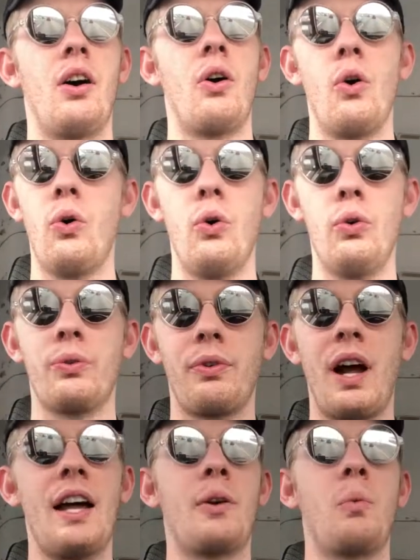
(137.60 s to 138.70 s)
old
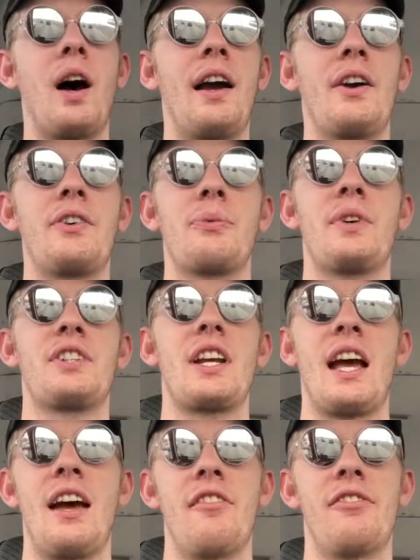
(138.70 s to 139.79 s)
rotted wires which
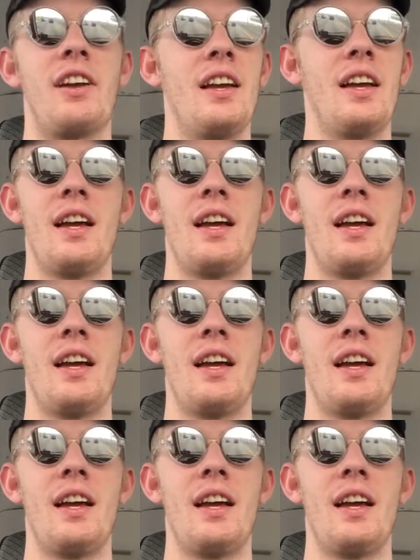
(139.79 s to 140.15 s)
have